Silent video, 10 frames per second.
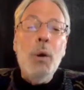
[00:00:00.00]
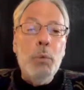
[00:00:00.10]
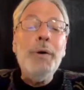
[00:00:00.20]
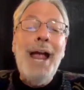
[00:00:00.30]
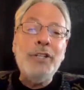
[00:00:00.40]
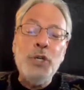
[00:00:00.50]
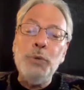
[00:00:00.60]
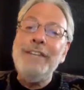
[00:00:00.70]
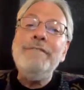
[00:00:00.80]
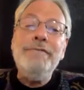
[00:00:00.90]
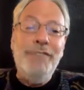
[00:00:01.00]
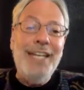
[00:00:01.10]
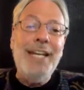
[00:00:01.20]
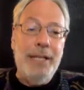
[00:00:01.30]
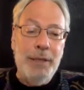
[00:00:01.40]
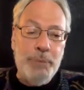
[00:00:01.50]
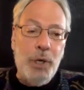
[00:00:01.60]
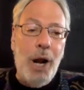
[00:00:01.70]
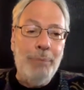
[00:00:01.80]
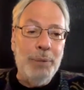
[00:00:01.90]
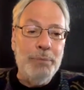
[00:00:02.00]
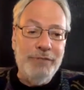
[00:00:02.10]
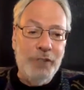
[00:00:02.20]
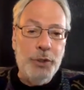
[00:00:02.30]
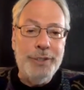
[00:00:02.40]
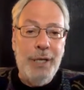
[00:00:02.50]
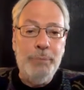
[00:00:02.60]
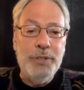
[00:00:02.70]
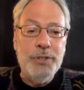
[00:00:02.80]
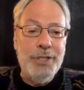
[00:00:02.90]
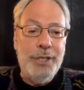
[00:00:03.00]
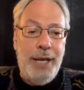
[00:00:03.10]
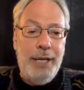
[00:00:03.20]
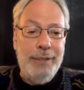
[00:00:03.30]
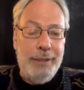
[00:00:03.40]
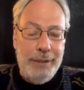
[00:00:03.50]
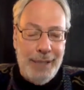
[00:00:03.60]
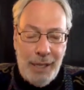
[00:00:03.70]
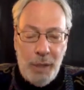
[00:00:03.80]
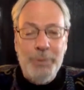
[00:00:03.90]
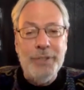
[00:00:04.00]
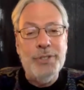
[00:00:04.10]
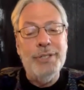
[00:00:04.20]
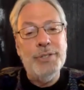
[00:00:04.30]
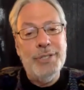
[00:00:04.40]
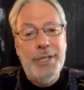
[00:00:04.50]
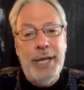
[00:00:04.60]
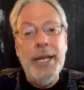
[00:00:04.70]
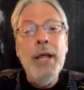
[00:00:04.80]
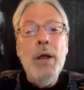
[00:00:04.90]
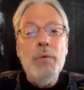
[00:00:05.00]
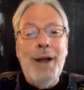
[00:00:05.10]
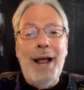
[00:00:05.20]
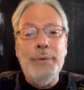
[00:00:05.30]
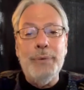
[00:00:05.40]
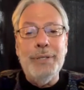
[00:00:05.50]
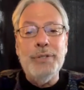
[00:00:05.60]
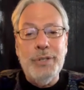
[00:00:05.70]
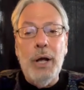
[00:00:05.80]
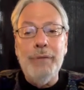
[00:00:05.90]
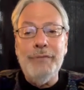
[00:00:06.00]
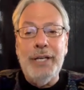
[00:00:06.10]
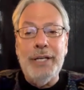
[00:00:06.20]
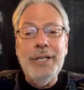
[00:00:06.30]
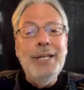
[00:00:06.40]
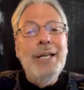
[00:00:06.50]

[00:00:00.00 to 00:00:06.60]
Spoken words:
we're actually feeding the problem of learned helplessness today rather than solving it.